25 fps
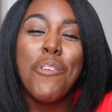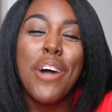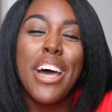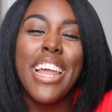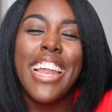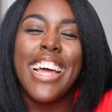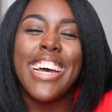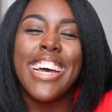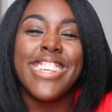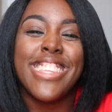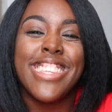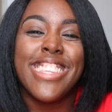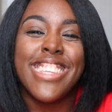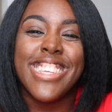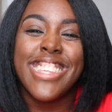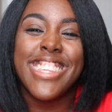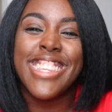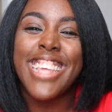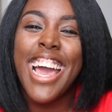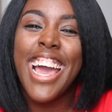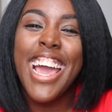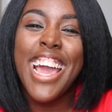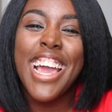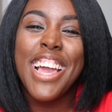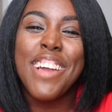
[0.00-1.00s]
what else to
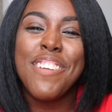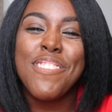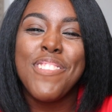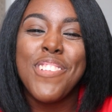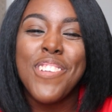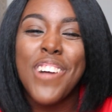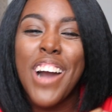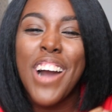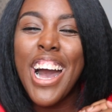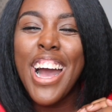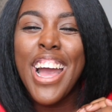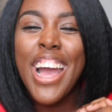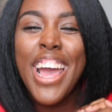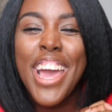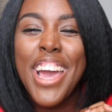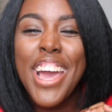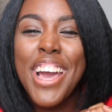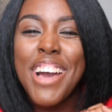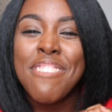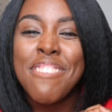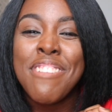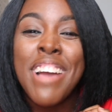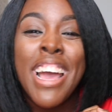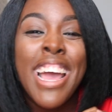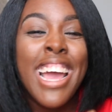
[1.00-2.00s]
say. If you all
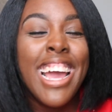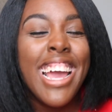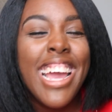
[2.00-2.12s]
have